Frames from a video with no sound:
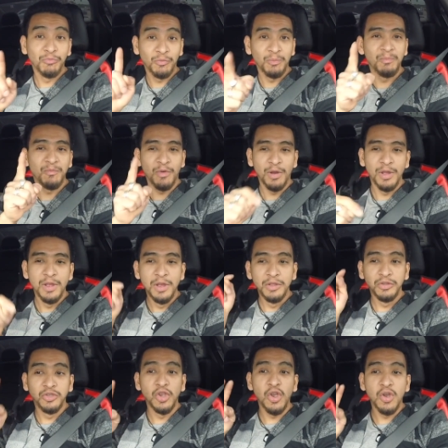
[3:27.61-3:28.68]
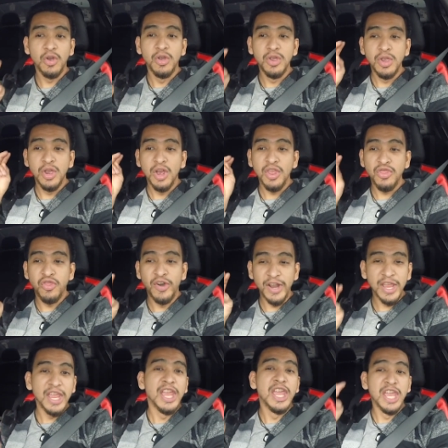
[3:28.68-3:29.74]
Old bitch wearing being raised. My
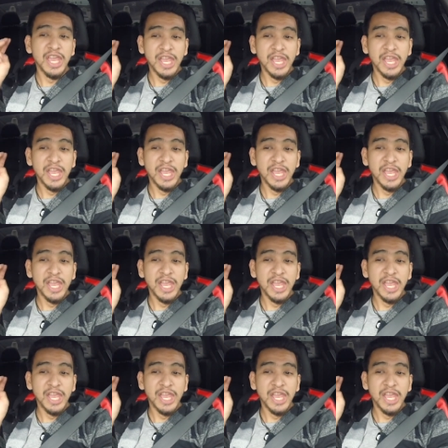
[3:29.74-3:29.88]
face pale,